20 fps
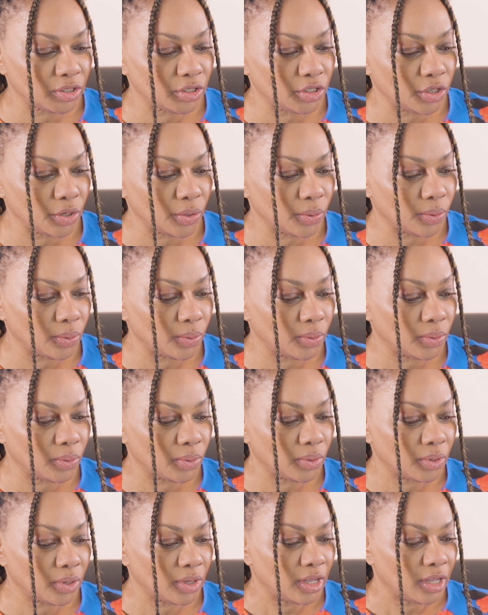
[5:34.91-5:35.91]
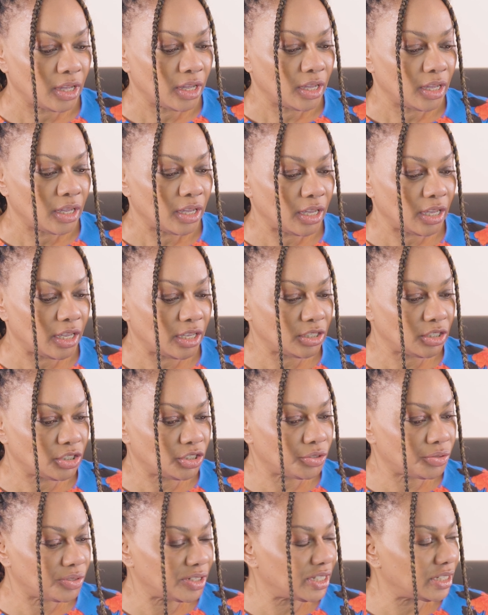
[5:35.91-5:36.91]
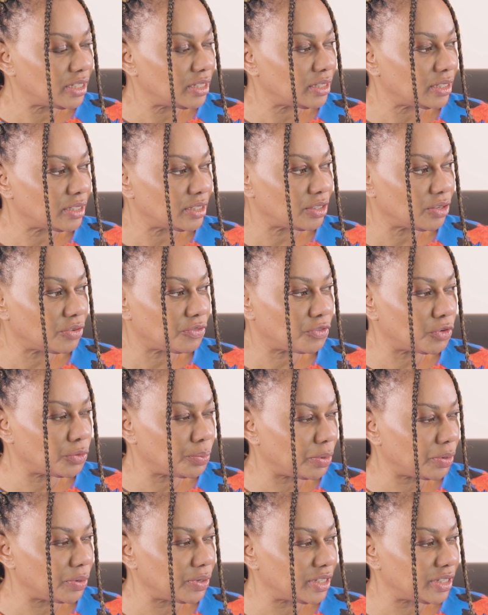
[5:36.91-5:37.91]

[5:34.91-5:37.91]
your injury, your football